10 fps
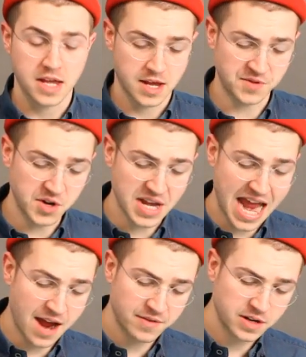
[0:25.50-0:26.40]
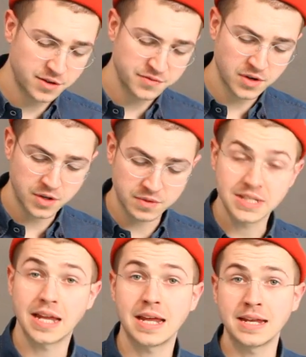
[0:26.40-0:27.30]
If you didn't have it on your phone, it would
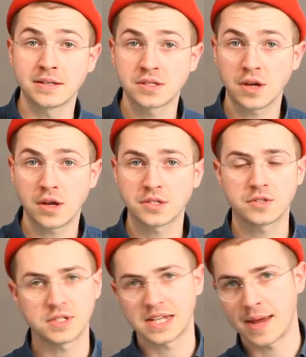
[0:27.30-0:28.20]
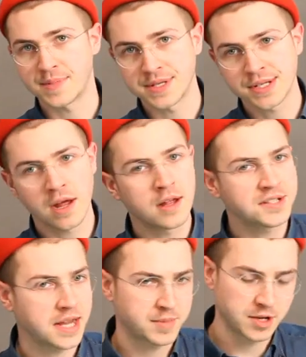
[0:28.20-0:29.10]
say install, so just tap install,
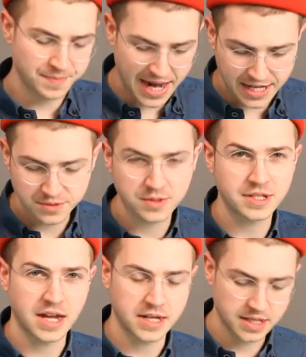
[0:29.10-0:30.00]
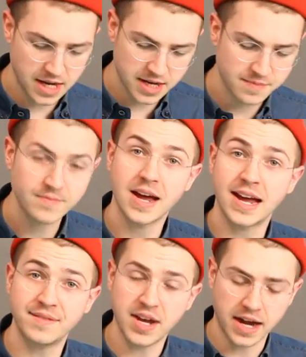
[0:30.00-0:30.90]
type in your password, yada yada.
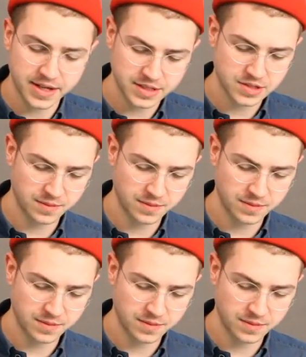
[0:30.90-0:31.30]
I've got it, so